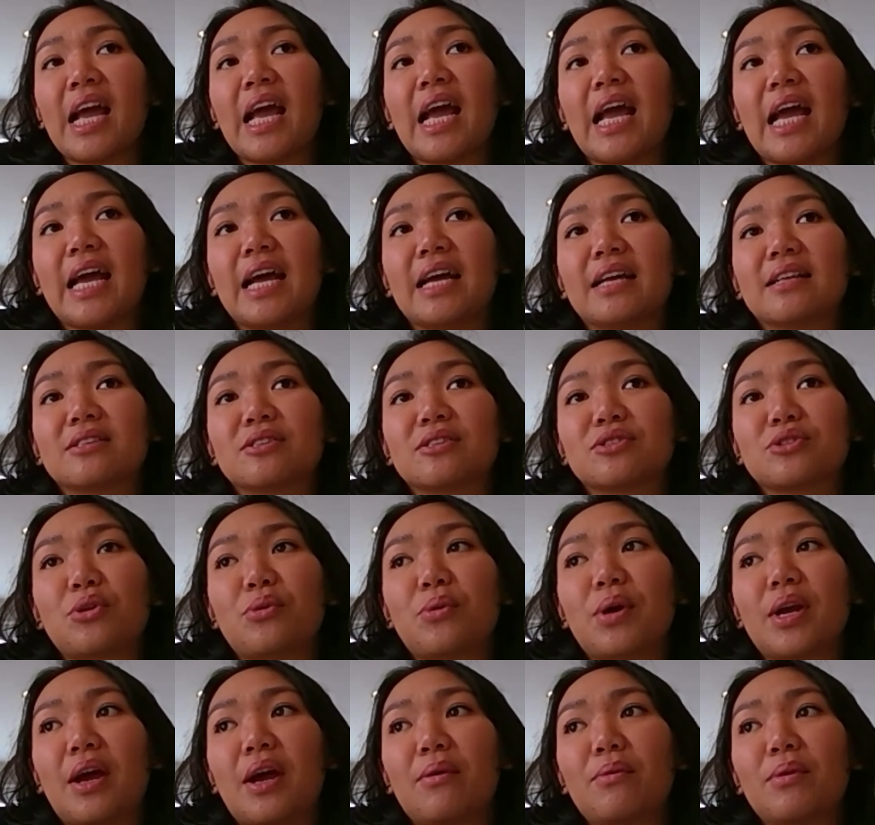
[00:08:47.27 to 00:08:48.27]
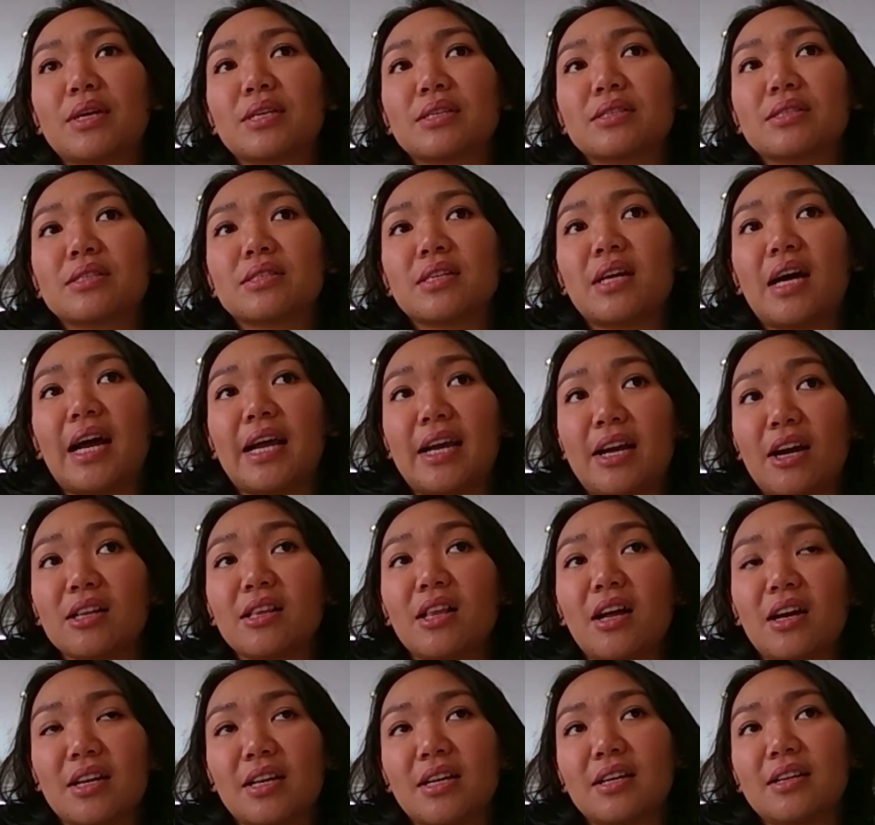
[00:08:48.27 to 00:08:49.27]
And so when I got
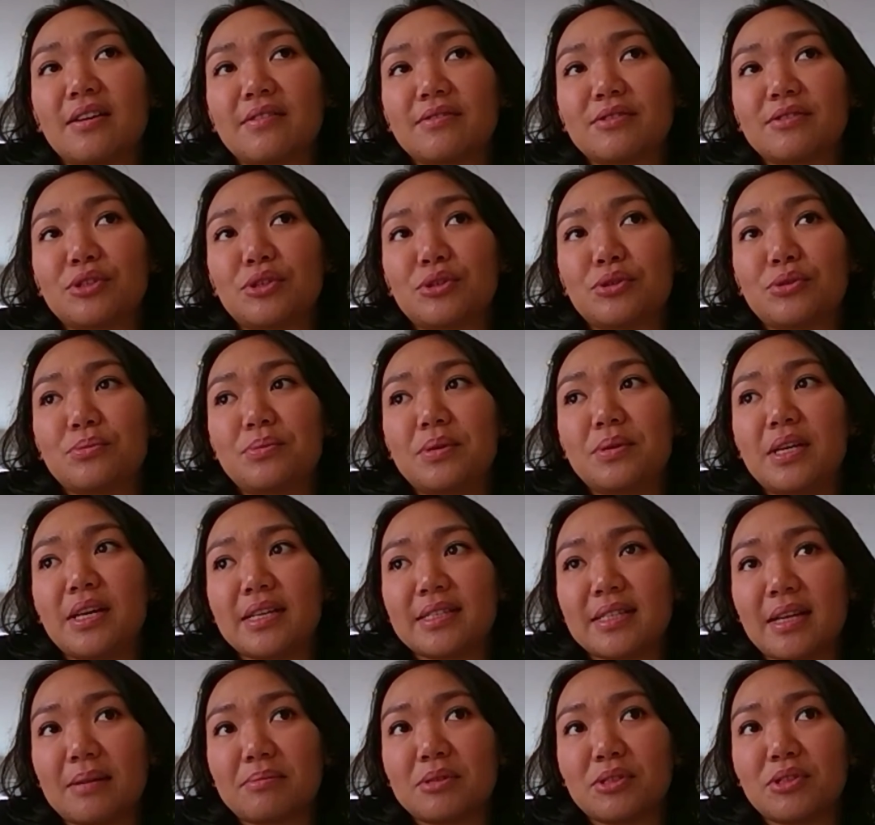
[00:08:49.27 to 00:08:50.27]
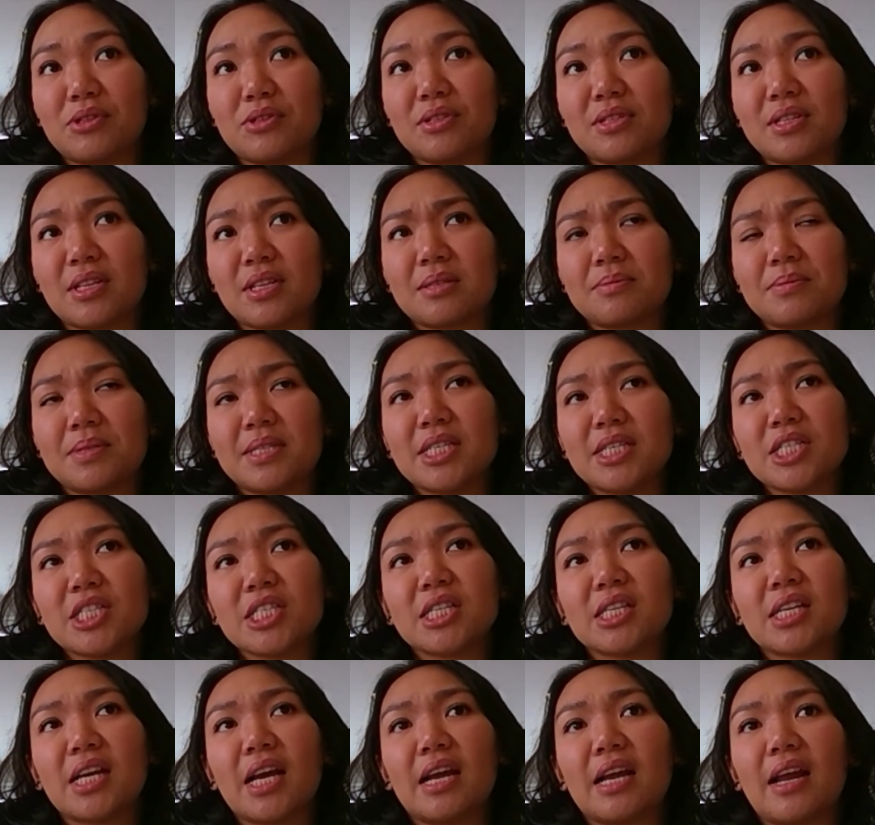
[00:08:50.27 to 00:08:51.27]
lucky enough to be accepted to this
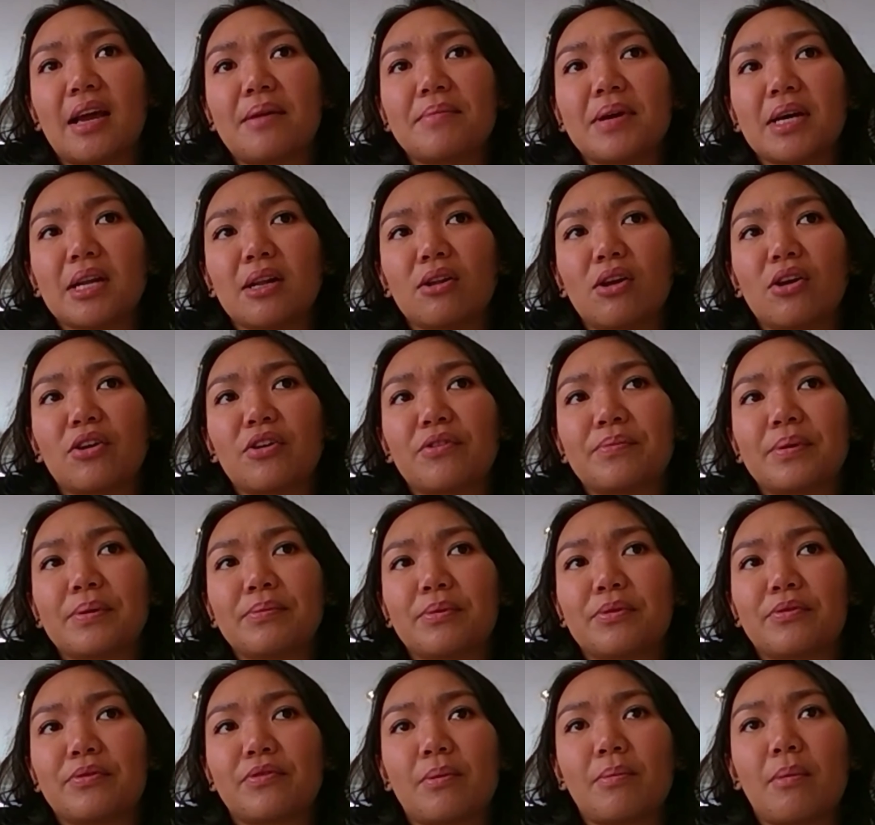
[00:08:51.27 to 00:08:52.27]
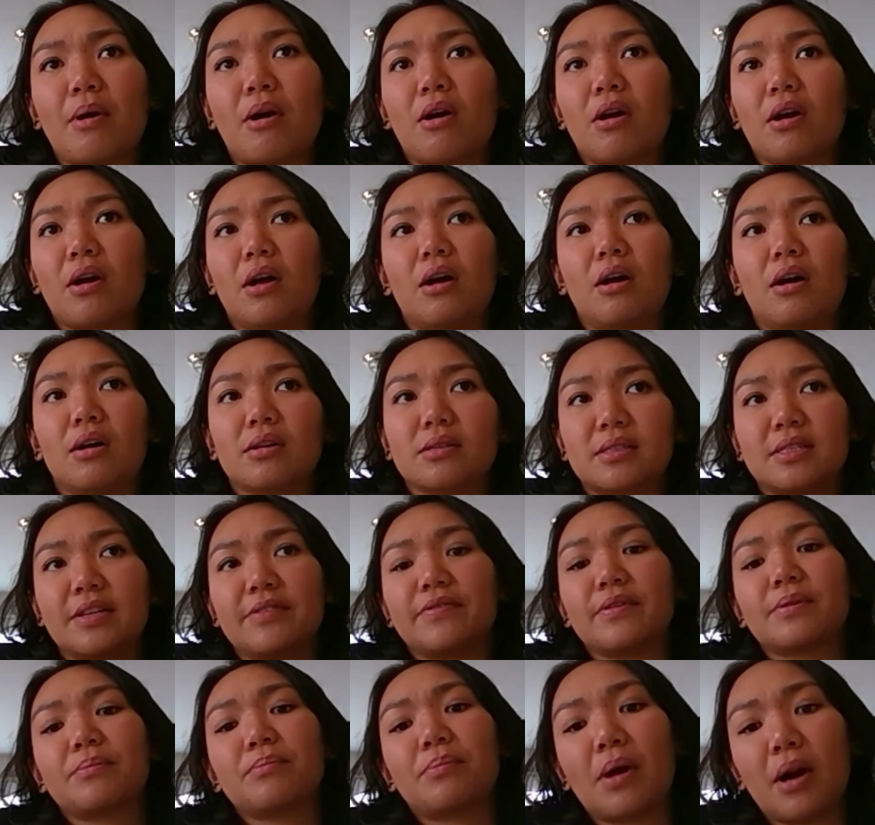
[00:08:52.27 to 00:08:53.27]
expedition, and I met a lot of people from all
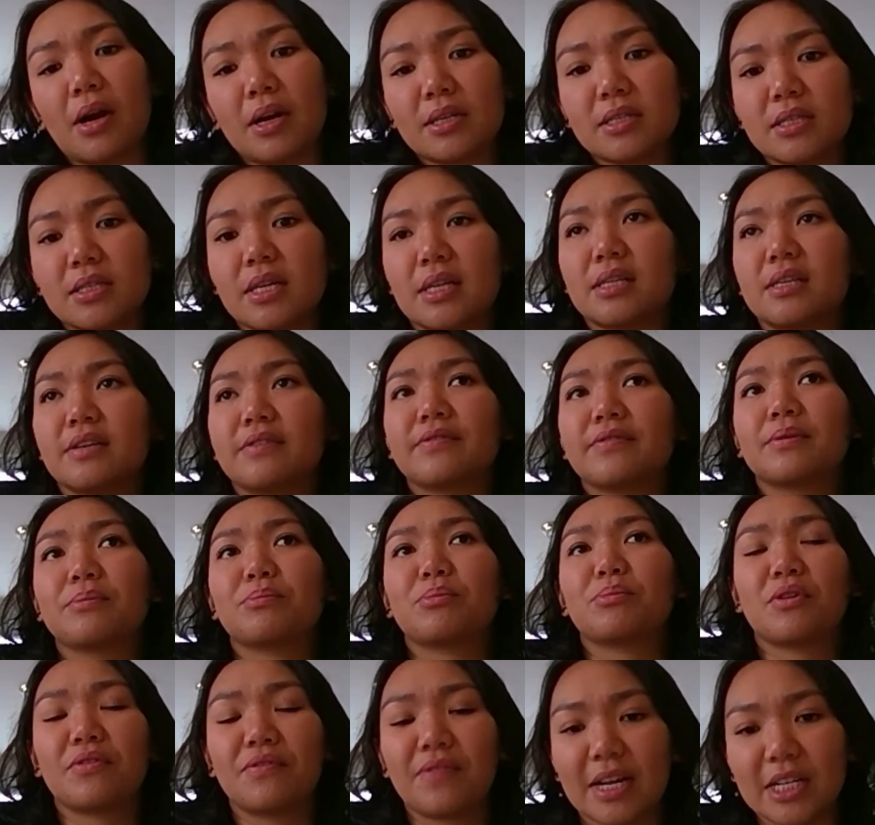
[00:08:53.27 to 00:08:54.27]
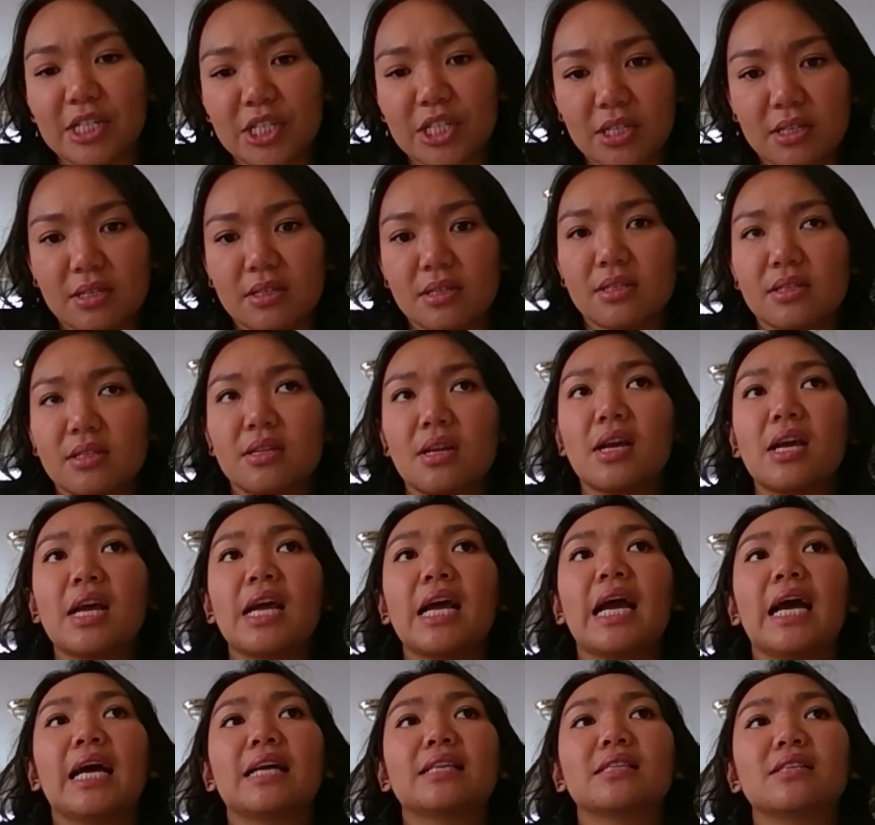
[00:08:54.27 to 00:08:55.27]
different parts and different professions
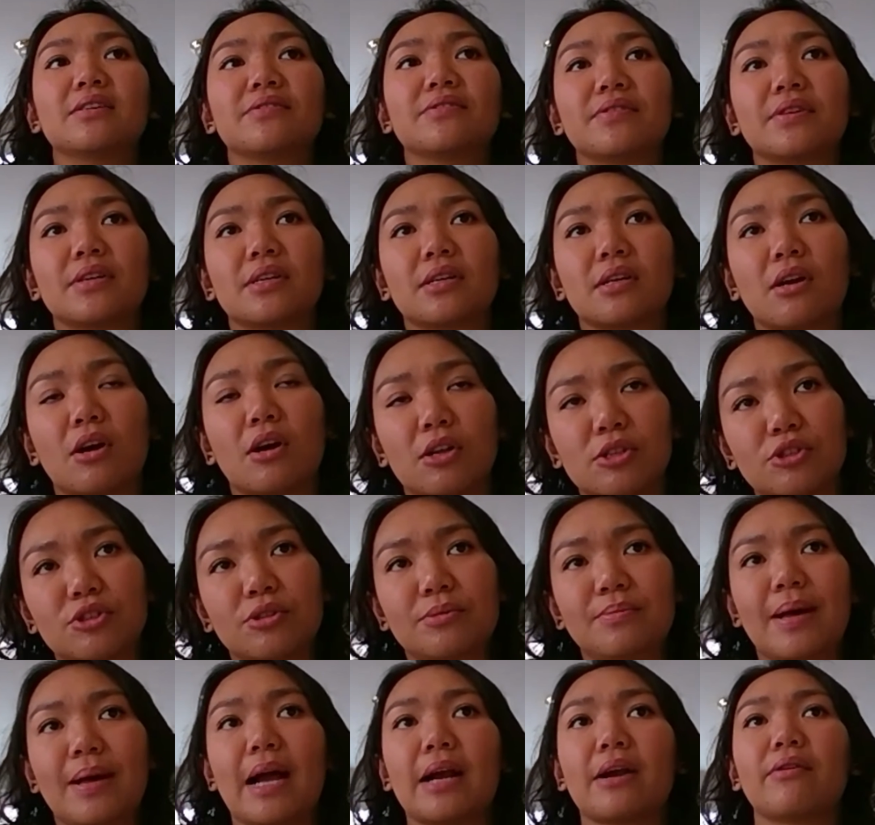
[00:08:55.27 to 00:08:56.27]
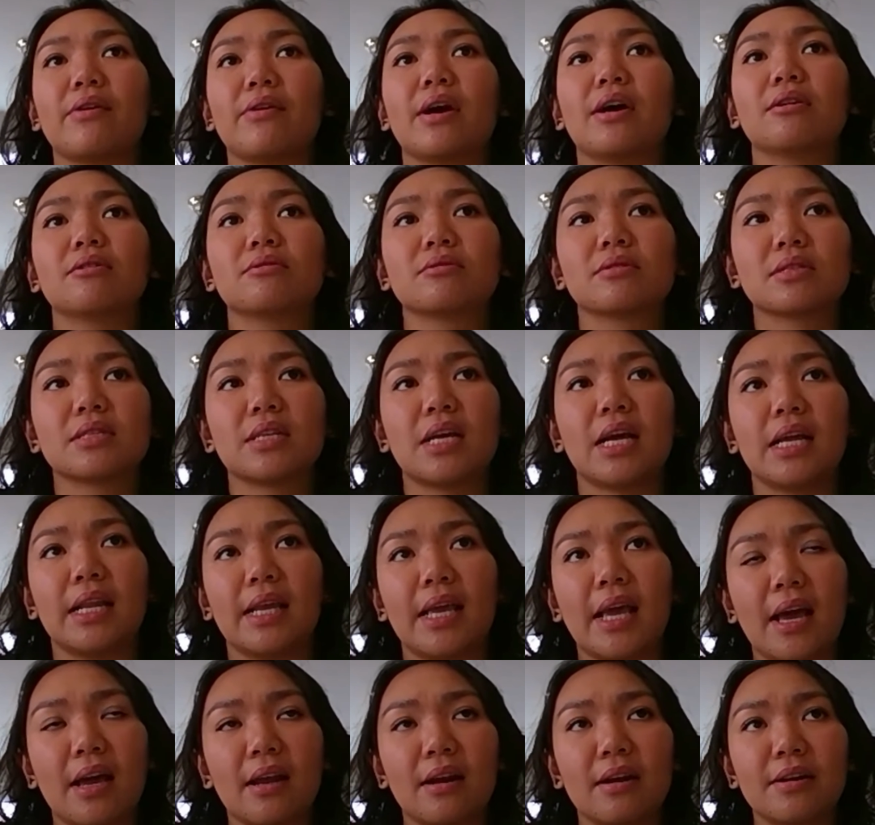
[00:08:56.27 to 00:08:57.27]
and different cultural backgrounds in
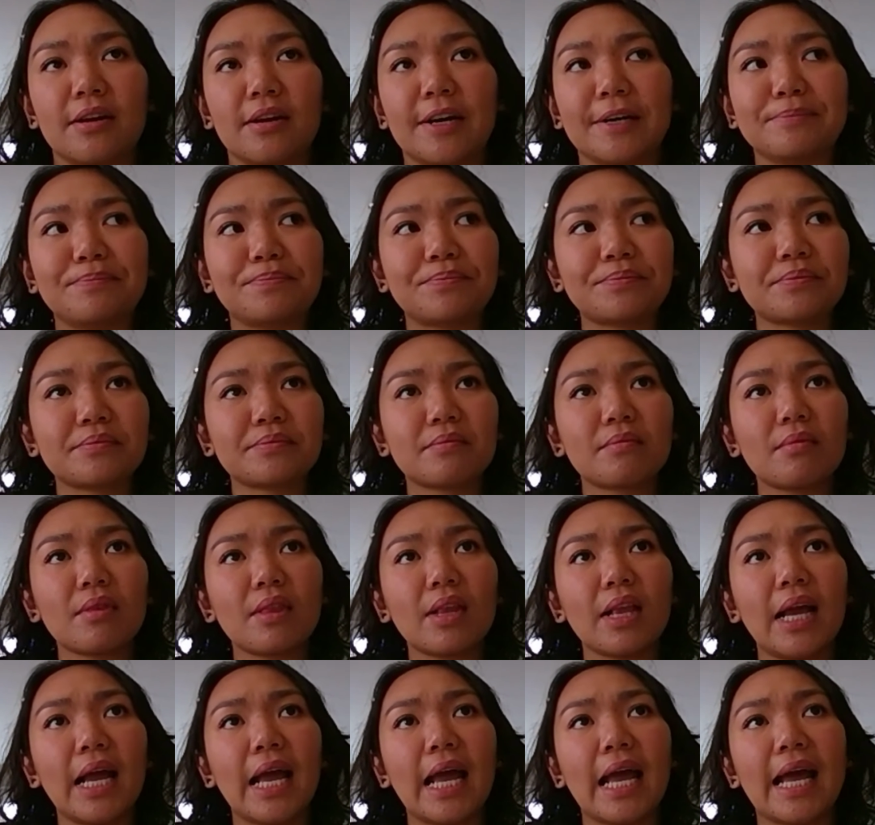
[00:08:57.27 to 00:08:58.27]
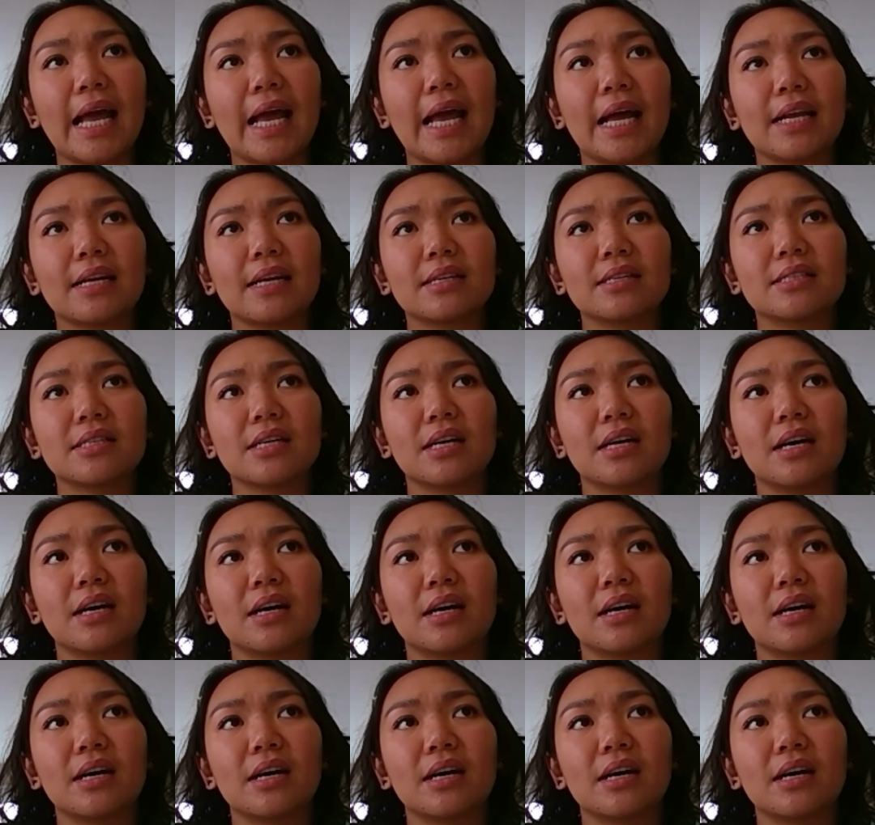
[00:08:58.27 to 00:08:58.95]
Canada, and